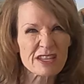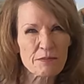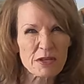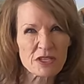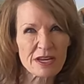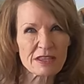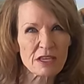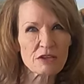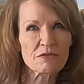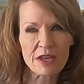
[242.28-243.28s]
because I bet you
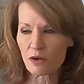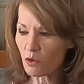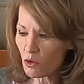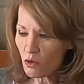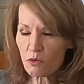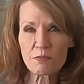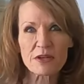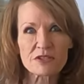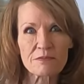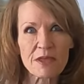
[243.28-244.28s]
anything you've got a whole
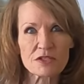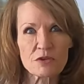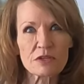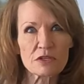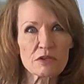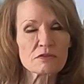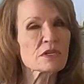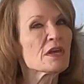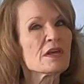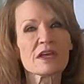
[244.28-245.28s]
bunch of them that you can
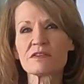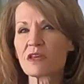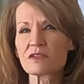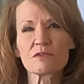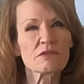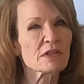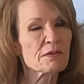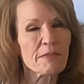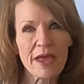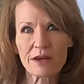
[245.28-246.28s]
use. It doesn't
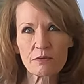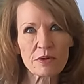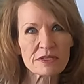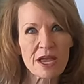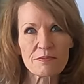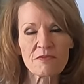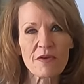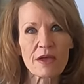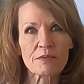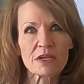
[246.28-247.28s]
really matter what type
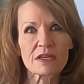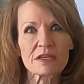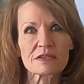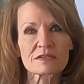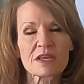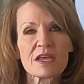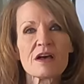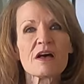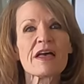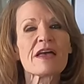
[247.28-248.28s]
of fabric it is.
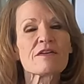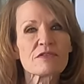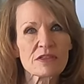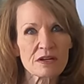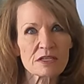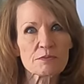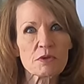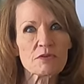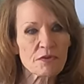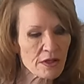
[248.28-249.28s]
Everything looks
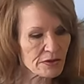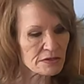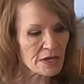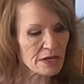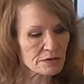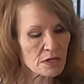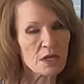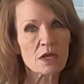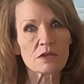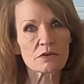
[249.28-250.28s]
beautiful on these eggs.
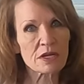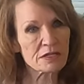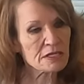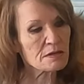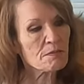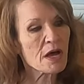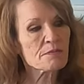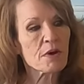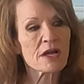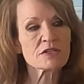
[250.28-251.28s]
You're gonna need some
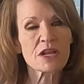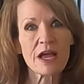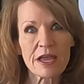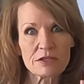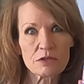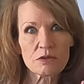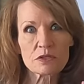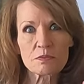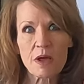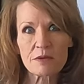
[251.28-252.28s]
Mod Podge. Now I do
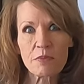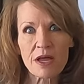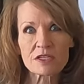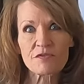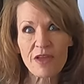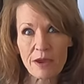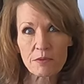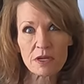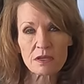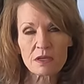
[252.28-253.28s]
use Mod Podge
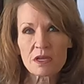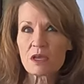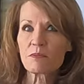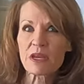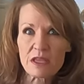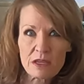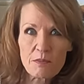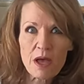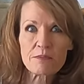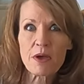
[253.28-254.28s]
fabric, but
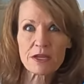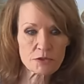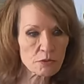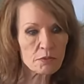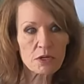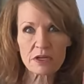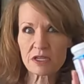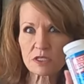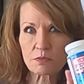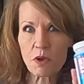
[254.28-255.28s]
any Mod Podge will
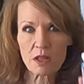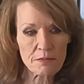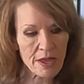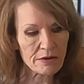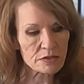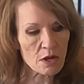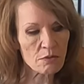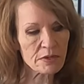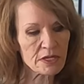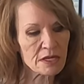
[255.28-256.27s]
work and a small amount is
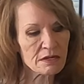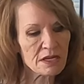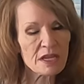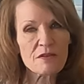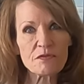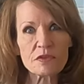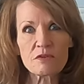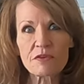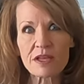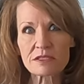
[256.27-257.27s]
all we need.
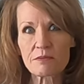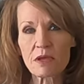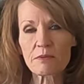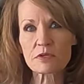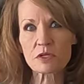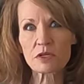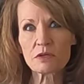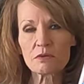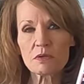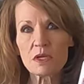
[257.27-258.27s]
If you've got some Elmer's
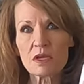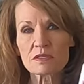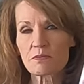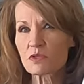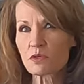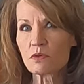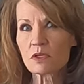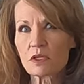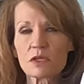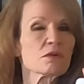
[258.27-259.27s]
glue, some
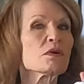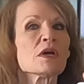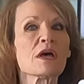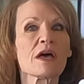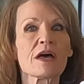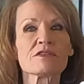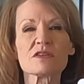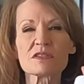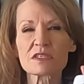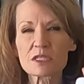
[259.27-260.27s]
school glue, uh,
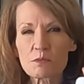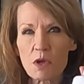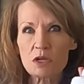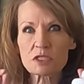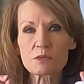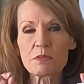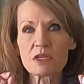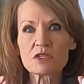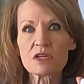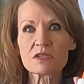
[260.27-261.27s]
just a small
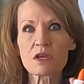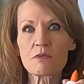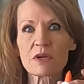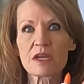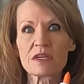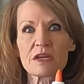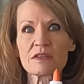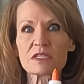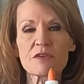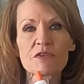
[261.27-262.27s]
smidgen is all we're gonna need
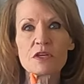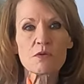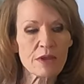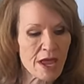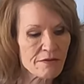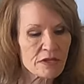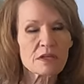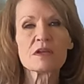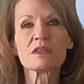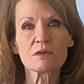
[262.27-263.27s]
on this. If you don't have
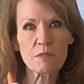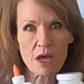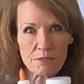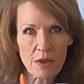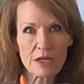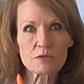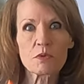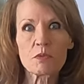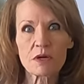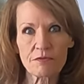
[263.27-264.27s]
it, the Mod
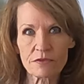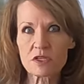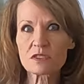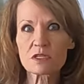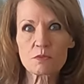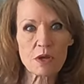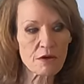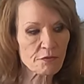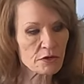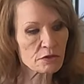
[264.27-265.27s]
Podge will work just as
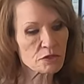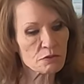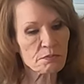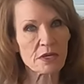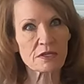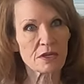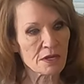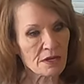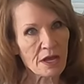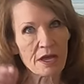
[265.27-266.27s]
well for your toothpick,
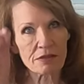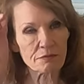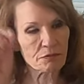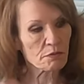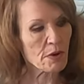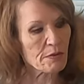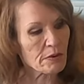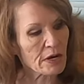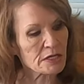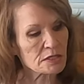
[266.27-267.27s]
uh, the, the, way
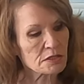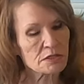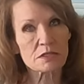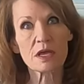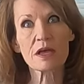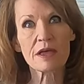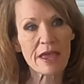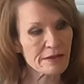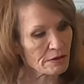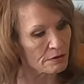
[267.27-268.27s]
we're gonna uh,
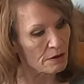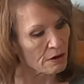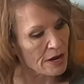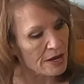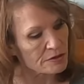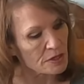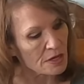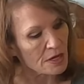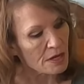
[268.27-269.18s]
hang the, our eggs.